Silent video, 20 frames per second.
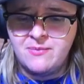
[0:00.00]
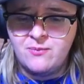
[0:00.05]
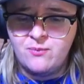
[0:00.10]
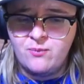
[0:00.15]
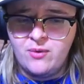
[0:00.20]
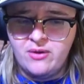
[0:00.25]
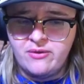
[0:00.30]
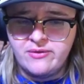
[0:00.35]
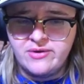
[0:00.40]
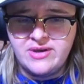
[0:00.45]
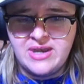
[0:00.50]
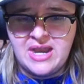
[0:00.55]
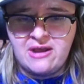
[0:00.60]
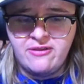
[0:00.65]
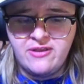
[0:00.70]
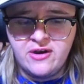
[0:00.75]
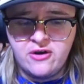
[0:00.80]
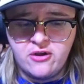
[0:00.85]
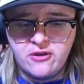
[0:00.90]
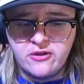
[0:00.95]
Well,
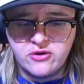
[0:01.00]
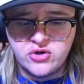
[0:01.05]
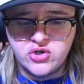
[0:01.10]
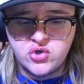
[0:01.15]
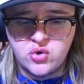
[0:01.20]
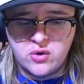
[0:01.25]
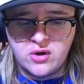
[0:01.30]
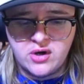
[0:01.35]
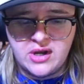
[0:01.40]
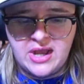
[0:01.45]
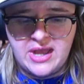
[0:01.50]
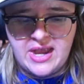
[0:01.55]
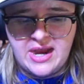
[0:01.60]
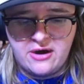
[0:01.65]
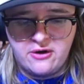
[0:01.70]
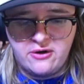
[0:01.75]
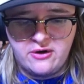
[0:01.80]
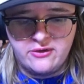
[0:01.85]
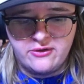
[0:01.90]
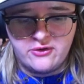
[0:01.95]
now that all our shortcut
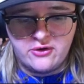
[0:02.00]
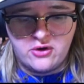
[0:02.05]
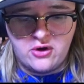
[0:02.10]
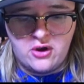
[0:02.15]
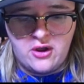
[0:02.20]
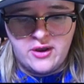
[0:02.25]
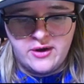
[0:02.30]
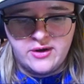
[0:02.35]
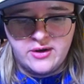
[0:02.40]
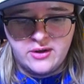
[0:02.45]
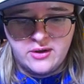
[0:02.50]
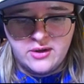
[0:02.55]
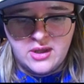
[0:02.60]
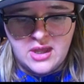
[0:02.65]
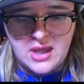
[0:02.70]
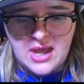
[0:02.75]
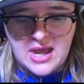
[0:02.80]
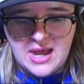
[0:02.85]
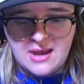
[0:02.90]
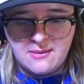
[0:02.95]
areas are gone,
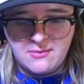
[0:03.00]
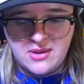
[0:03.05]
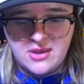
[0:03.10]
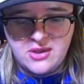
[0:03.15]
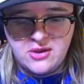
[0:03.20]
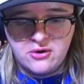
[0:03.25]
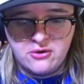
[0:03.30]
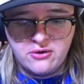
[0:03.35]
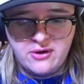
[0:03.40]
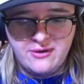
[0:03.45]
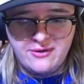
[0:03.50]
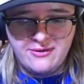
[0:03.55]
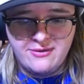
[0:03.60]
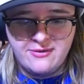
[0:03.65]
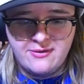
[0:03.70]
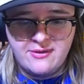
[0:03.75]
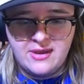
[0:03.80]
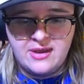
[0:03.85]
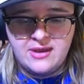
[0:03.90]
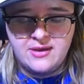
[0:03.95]
I'm
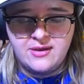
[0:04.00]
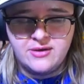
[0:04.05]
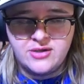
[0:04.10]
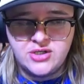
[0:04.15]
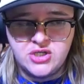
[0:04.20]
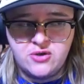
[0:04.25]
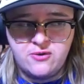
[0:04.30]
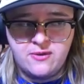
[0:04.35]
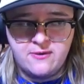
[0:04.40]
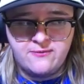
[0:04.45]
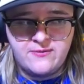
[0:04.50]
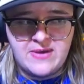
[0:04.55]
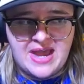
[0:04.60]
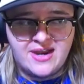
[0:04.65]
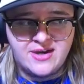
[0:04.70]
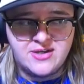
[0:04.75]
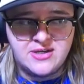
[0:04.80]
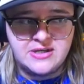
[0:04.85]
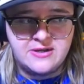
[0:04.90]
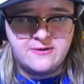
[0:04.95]
curious to the
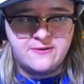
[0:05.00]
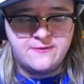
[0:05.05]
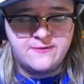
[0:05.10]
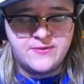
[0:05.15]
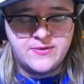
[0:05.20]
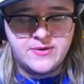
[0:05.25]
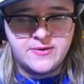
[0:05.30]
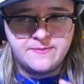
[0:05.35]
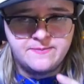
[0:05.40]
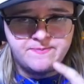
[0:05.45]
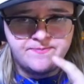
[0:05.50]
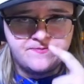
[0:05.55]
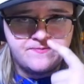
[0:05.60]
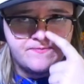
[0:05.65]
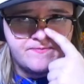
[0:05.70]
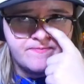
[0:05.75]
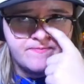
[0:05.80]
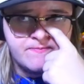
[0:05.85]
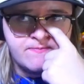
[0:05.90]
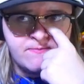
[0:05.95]
fact of
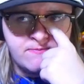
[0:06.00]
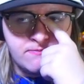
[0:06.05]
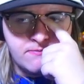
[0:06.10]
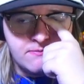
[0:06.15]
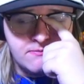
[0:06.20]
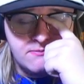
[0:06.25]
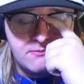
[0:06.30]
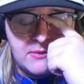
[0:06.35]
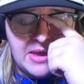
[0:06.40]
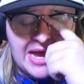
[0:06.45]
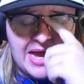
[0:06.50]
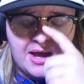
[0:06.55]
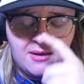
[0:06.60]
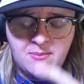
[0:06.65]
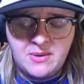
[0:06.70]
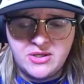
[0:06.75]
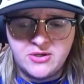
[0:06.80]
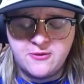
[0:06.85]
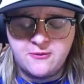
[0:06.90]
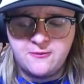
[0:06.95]
how
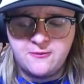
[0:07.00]
much